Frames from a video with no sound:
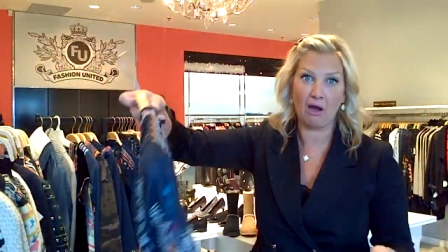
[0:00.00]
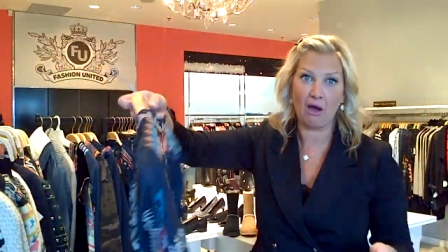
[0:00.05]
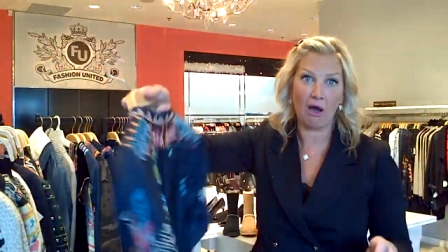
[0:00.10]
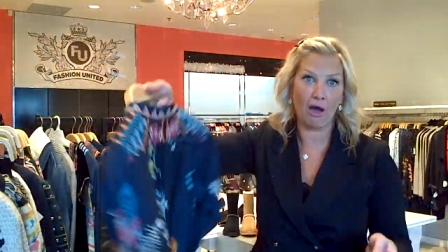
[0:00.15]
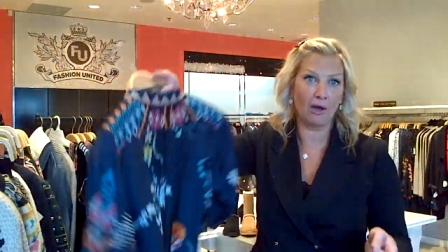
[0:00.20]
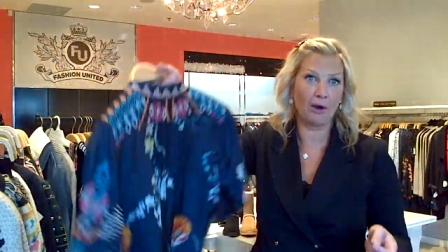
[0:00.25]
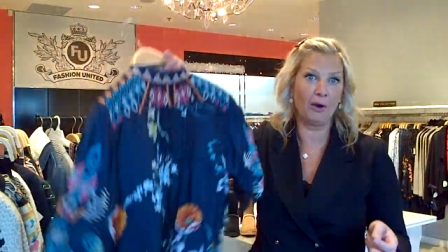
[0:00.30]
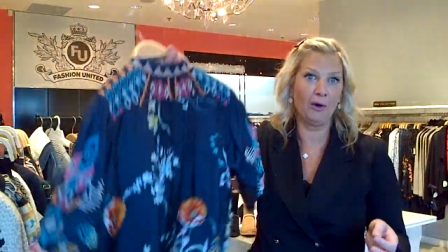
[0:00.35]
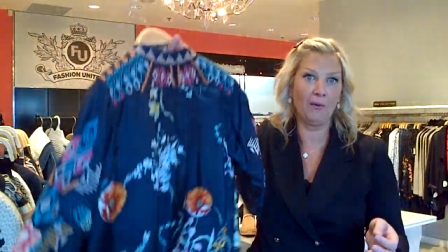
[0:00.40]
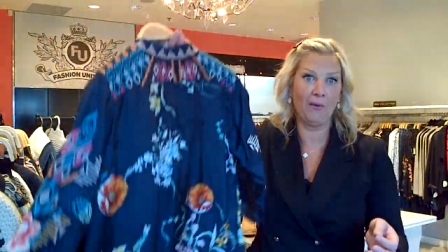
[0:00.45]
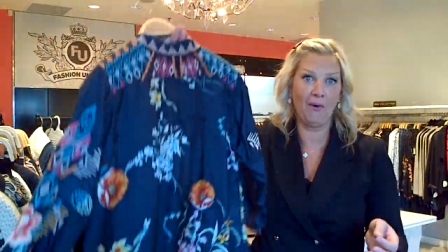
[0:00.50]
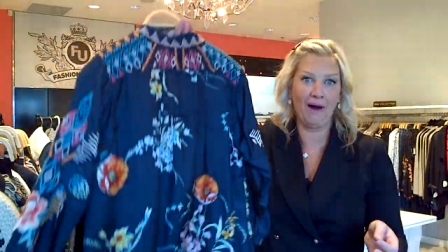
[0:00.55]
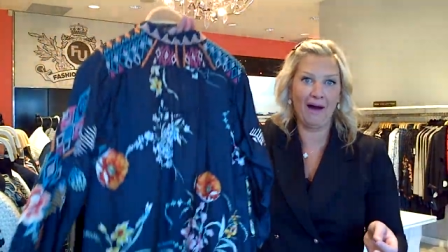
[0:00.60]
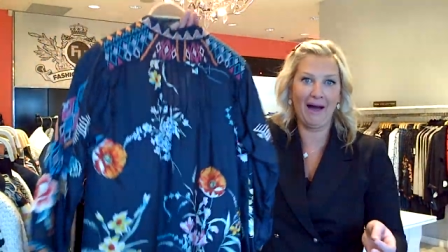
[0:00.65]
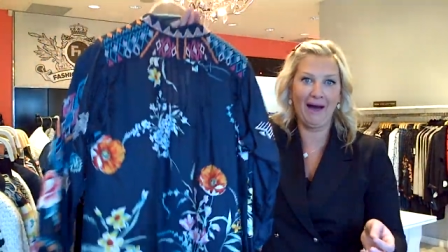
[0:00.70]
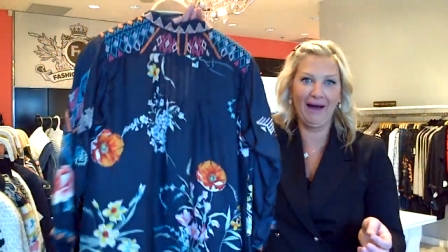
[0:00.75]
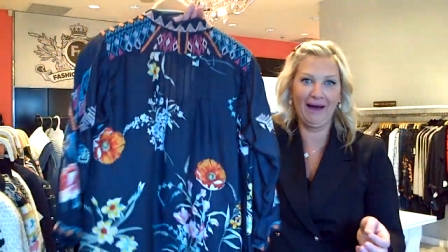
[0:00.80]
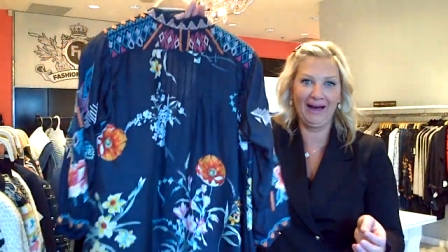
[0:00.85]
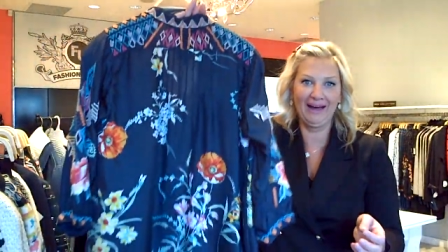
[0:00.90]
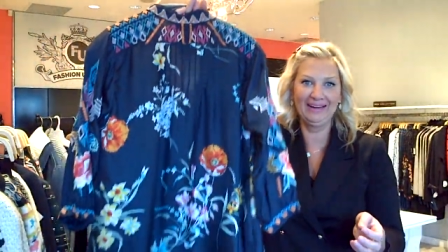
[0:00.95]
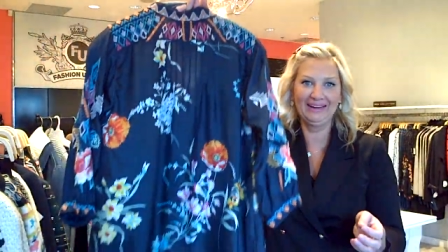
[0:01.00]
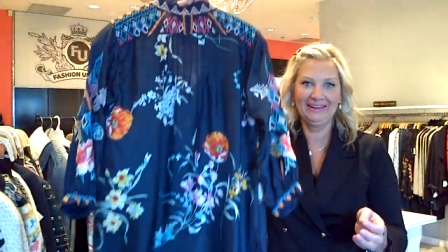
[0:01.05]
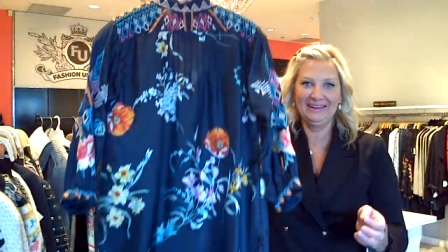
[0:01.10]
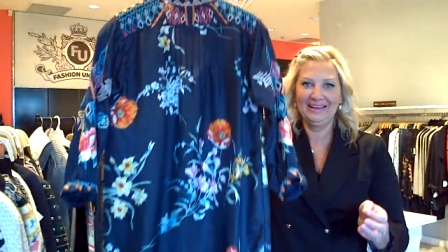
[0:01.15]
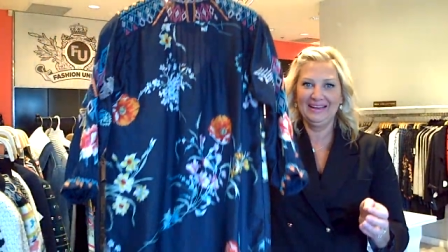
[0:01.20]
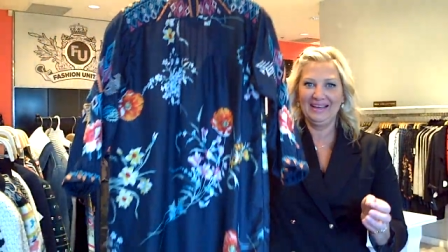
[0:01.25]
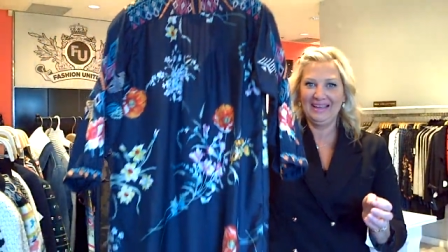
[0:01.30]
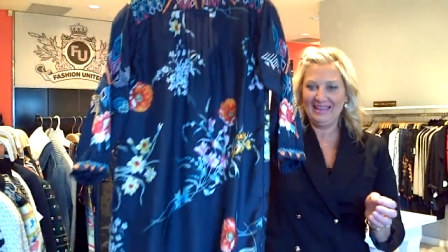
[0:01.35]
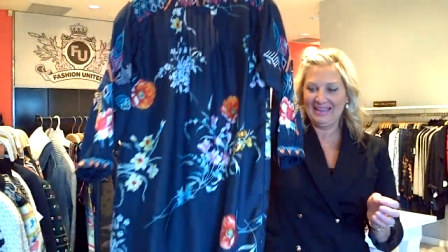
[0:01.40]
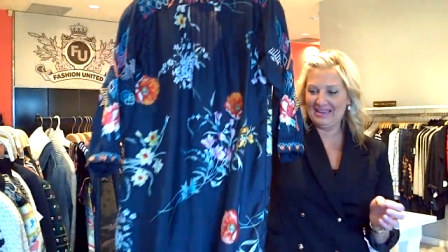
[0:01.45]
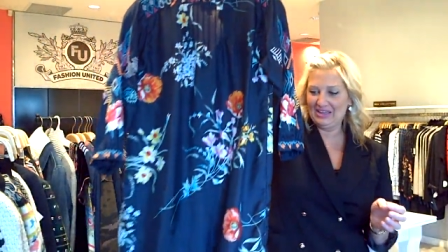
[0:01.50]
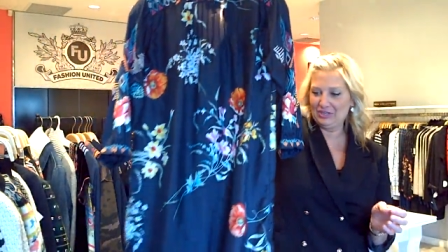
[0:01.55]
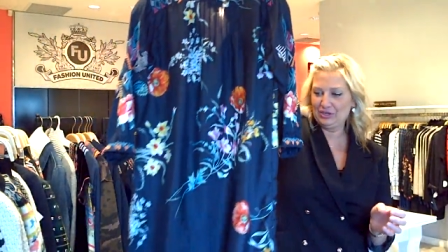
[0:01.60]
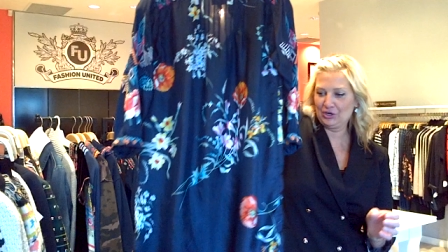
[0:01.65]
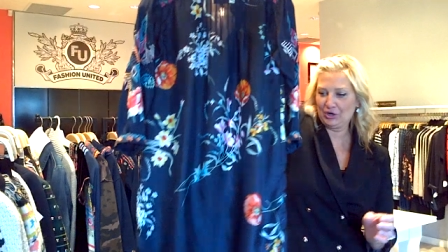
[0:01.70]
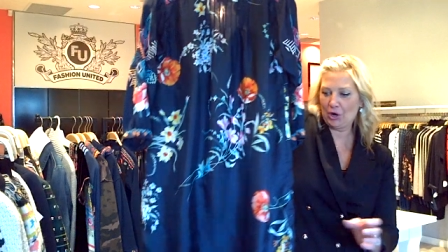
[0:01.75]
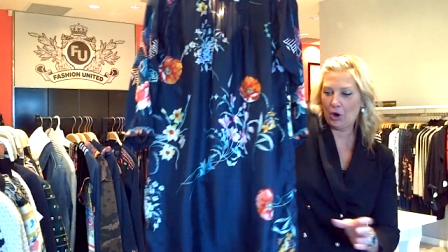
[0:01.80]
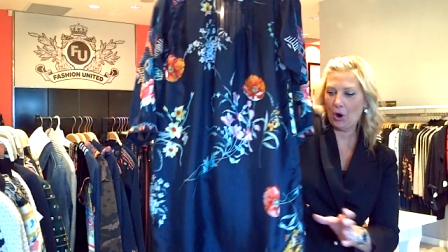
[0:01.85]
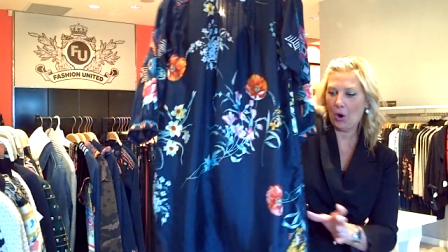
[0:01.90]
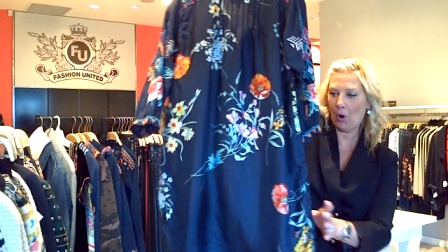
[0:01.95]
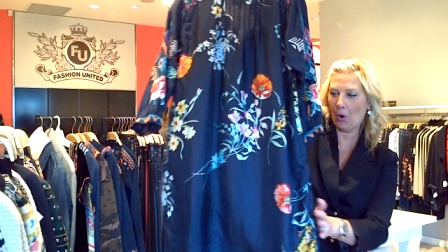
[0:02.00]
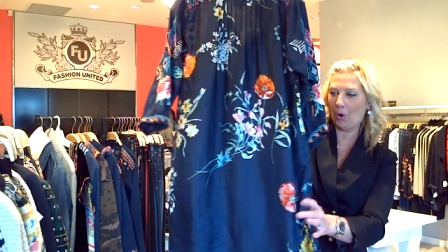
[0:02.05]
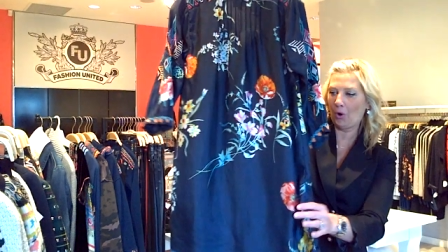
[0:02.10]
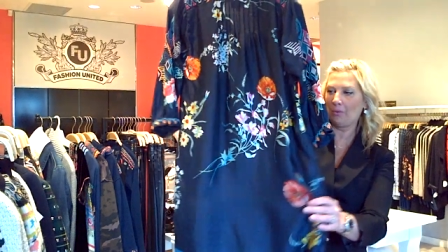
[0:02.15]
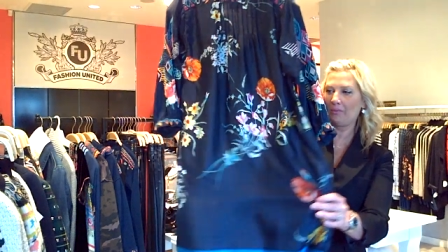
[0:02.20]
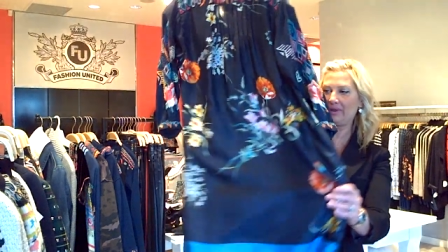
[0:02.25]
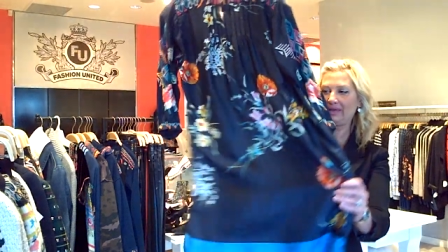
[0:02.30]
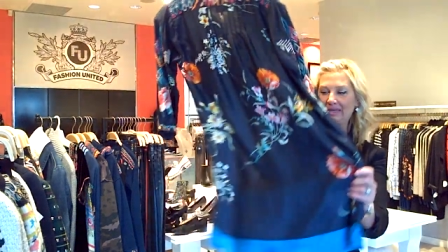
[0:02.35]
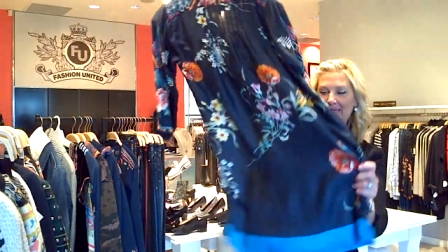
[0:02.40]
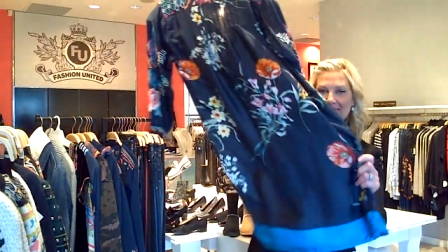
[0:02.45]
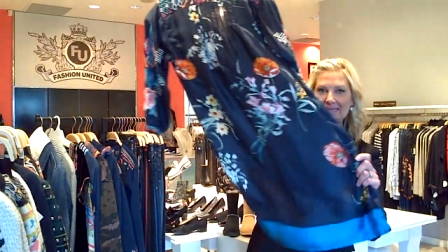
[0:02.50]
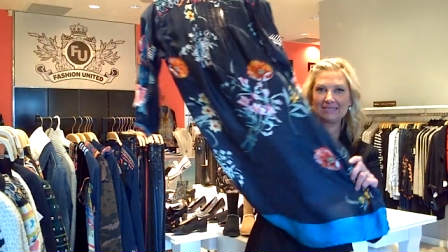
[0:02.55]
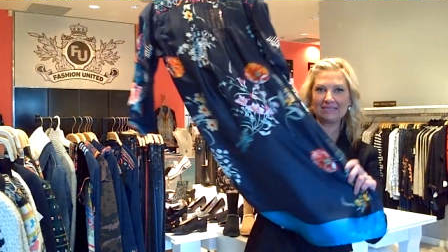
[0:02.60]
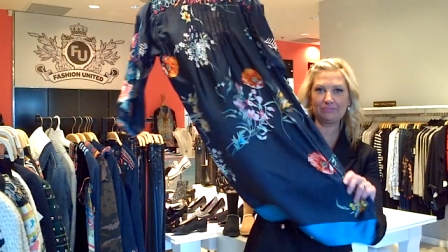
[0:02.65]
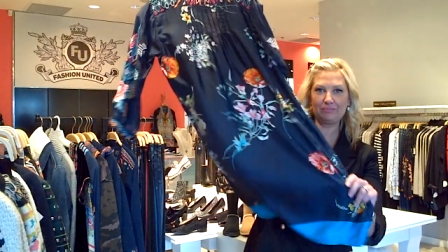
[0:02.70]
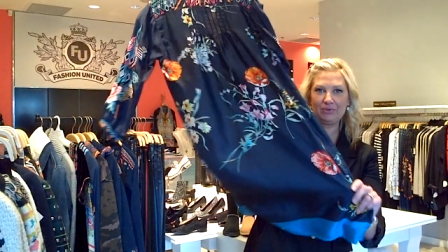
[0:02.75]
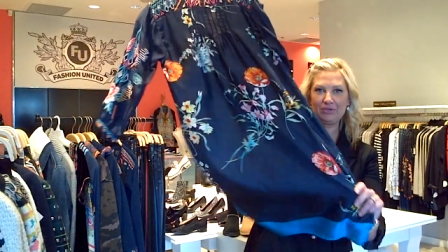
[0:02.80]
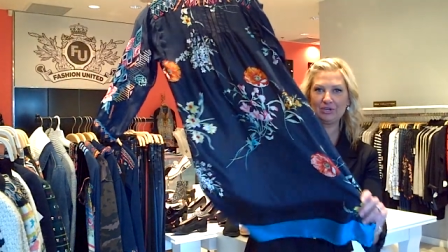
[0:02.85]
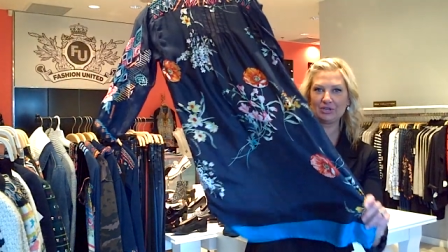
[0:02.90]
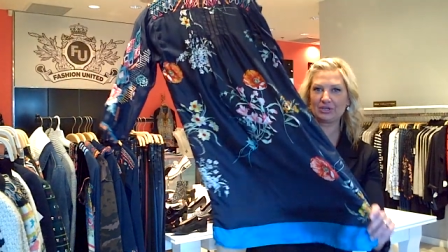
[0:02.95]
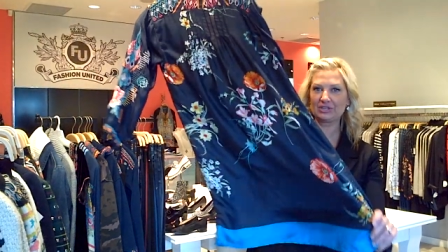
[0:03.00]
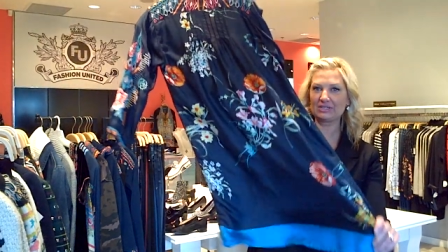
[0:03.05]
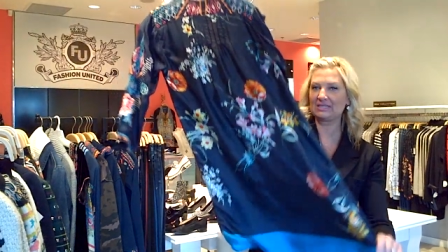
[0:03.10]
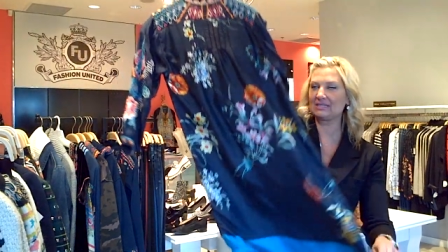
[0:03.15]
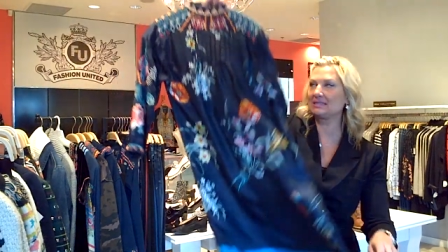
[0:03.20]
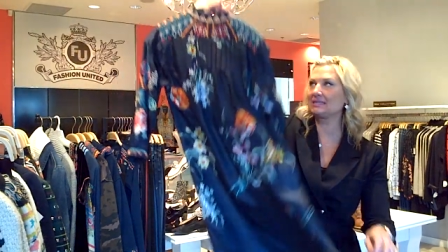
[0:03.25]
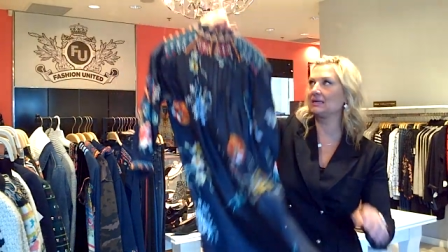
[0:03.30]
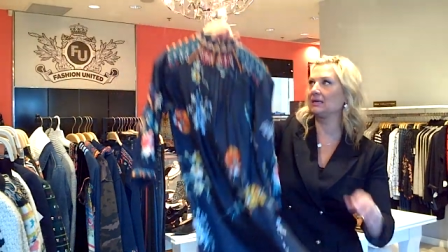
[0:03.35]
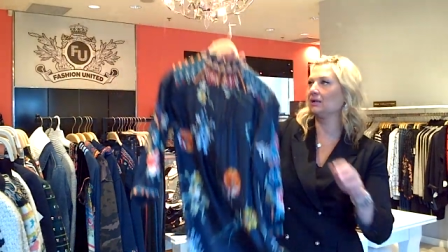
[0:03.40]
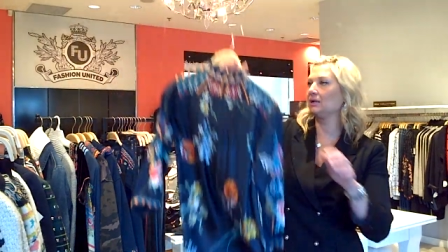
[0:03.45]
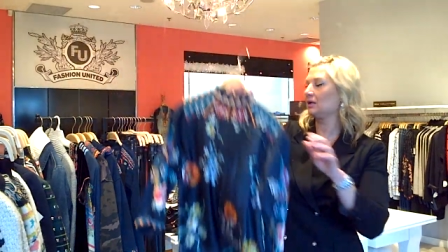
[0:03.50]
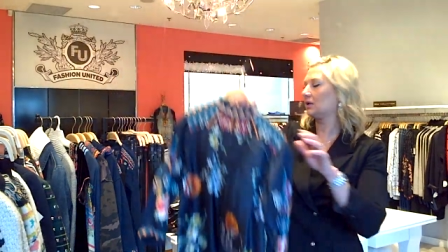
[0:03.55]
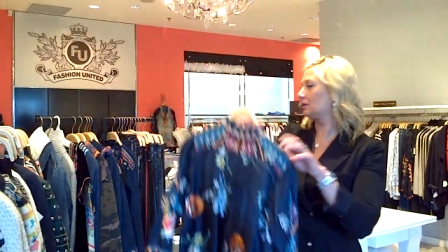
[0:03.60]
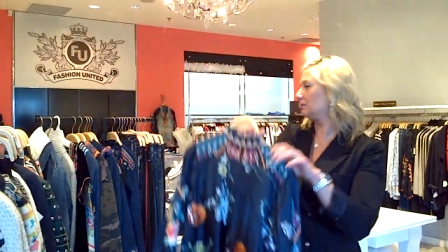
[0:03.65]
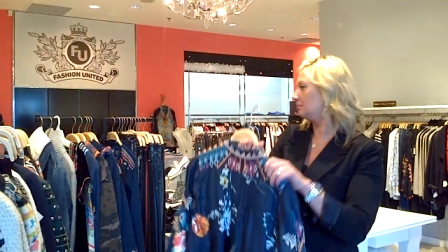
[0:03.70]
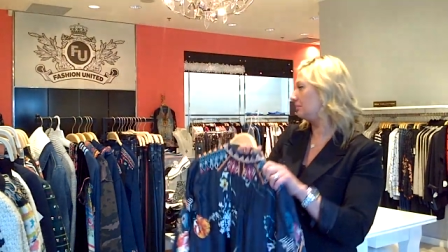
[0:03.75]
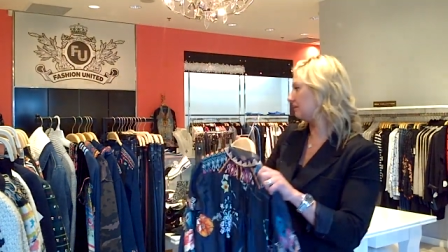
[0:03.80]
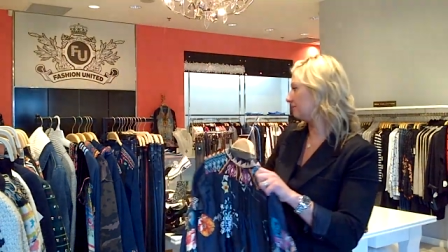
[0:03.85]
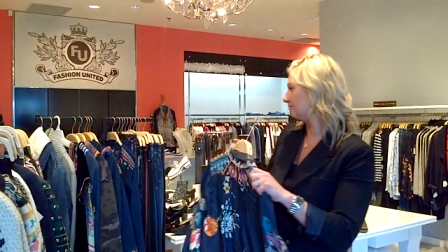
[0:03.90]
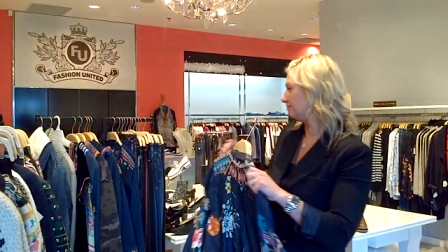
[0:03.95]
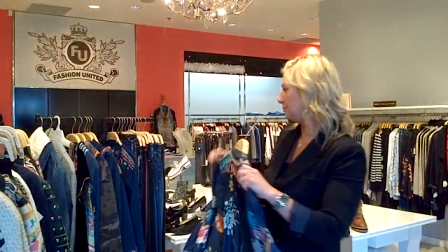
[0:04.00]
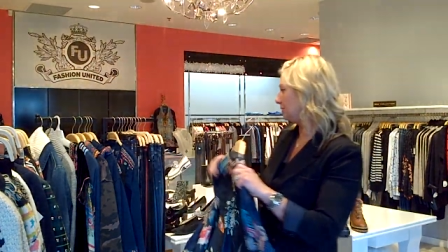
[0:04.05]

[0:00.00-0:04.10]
Ottawa in your home. It is pure silk, but